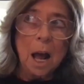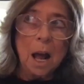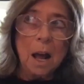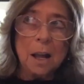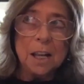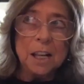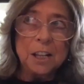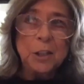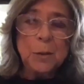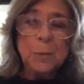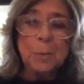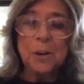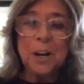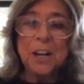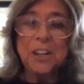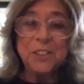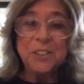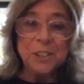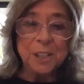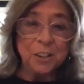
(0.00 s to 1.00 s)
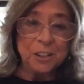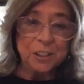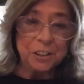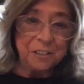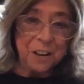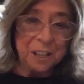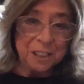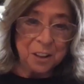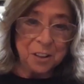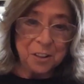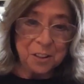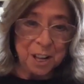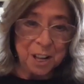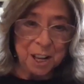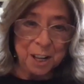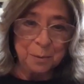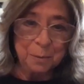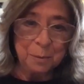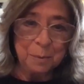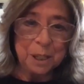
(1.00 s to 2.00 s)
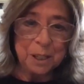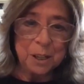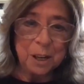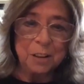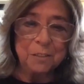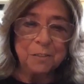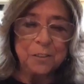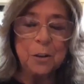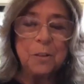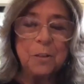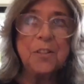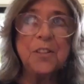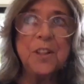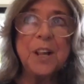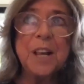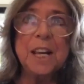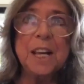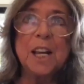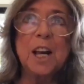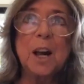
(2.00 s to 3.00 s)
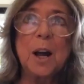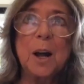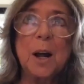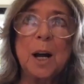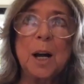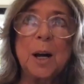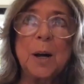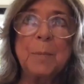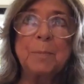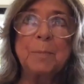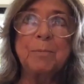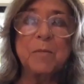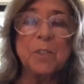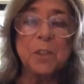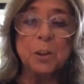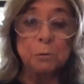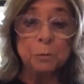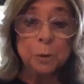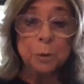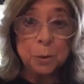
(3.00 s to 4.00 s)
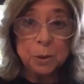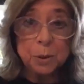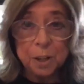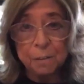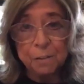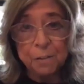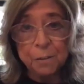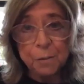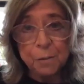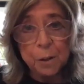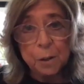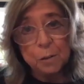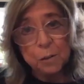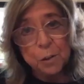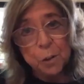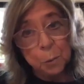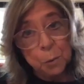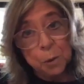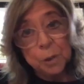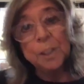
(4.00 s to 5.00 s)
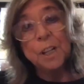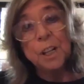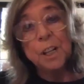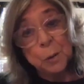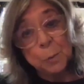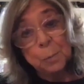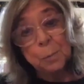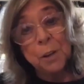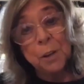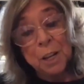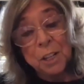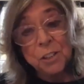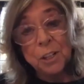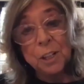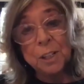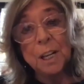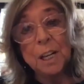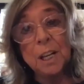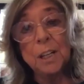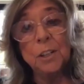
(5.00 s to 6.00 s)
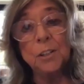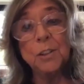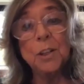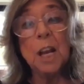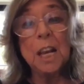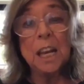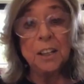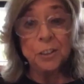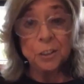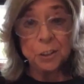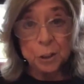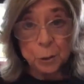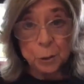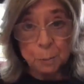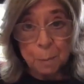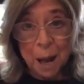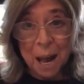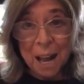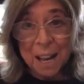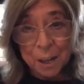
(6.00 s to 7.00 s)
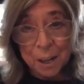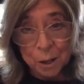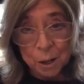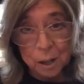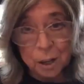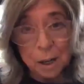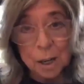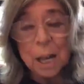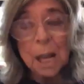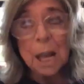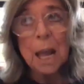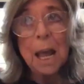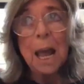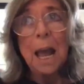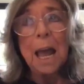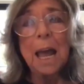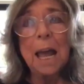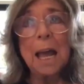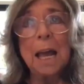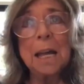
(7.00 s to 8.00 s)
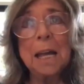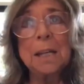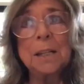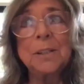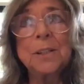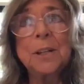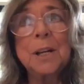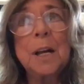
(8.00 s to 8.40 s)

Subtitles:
inspiration is a funny thing, because if you think the root of the word inspiration is inspire, and